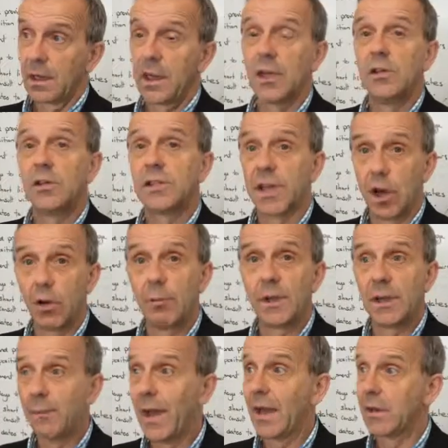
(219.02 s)
can you tell
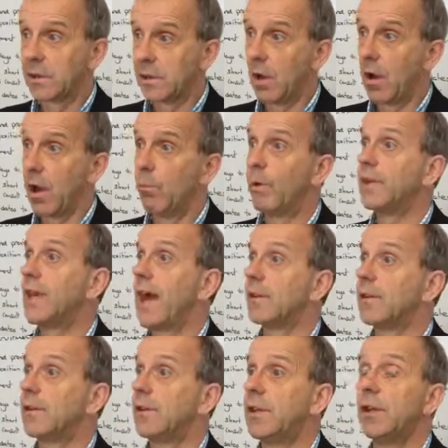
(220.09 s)
me about a time when you
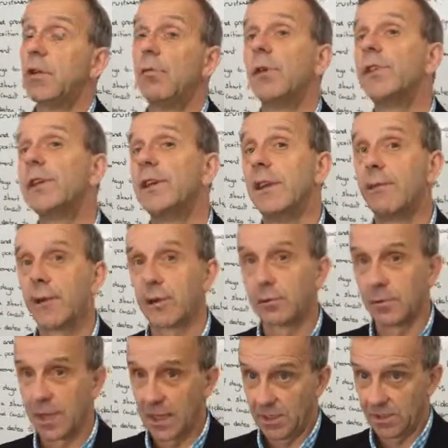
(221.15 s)
had to deal with a
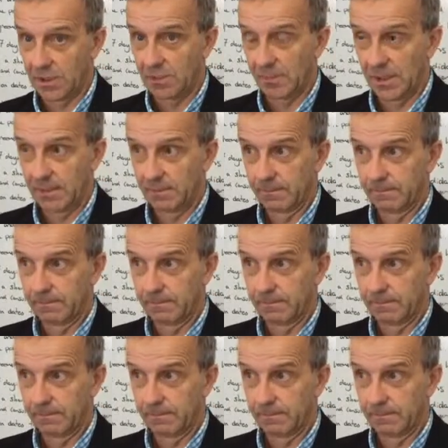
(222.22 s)
difficult customer?